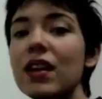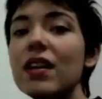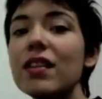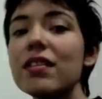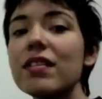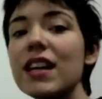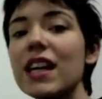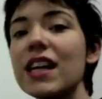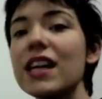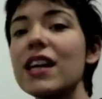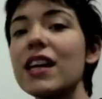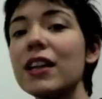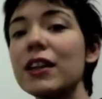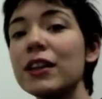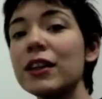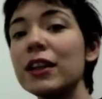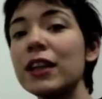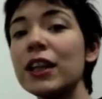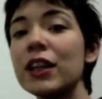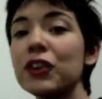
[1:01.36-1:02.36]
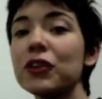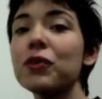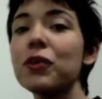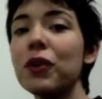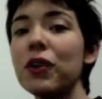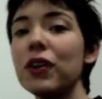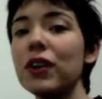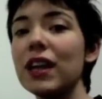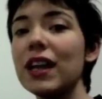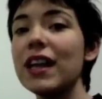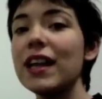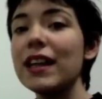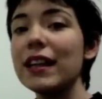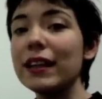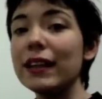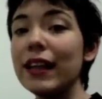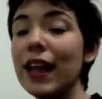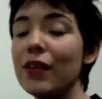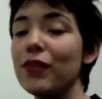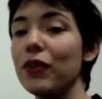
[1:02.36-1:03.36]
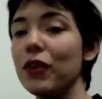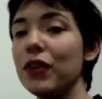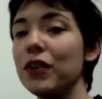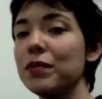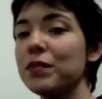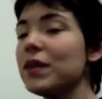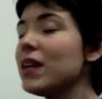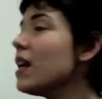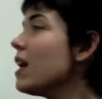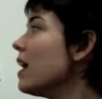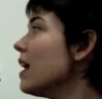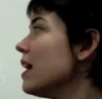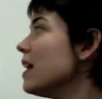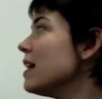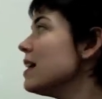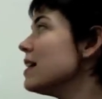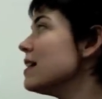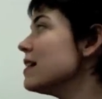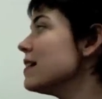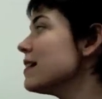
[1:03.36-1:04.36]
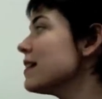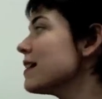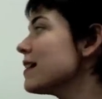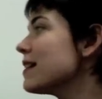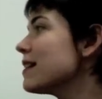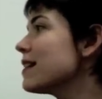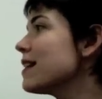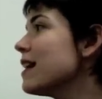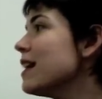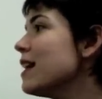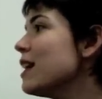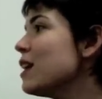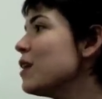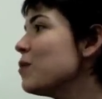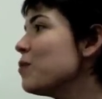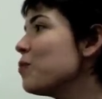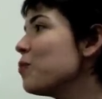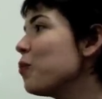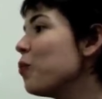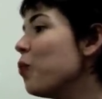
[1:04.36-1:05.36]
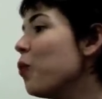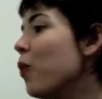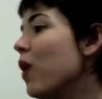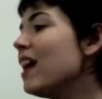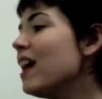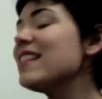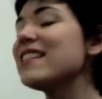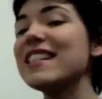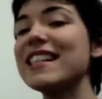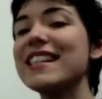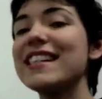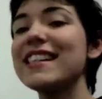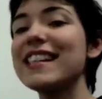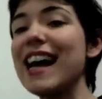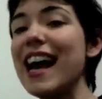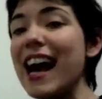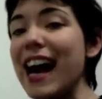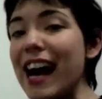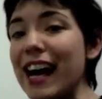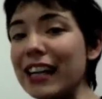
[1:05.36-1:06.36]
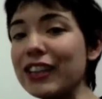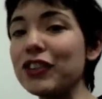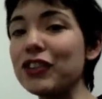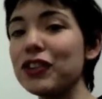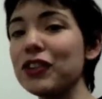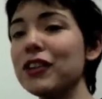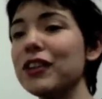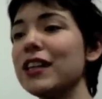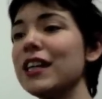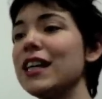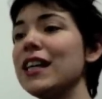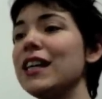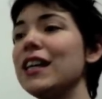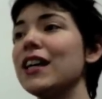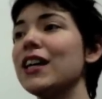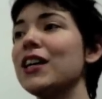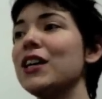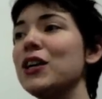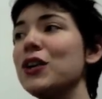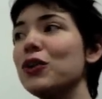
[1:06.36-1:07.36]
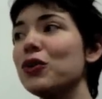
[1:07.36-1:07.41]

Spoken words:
The literal level is what is actually,